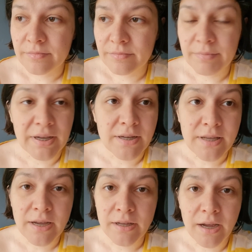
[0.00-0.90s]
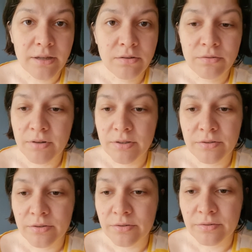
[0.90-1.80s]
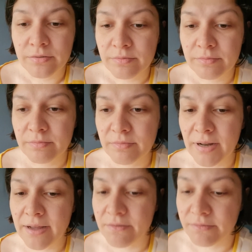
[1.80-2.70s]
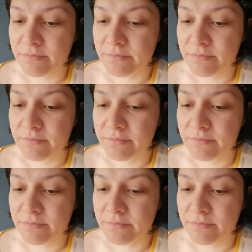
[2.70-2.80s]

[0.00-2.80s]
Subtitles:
Because I don't want to, like,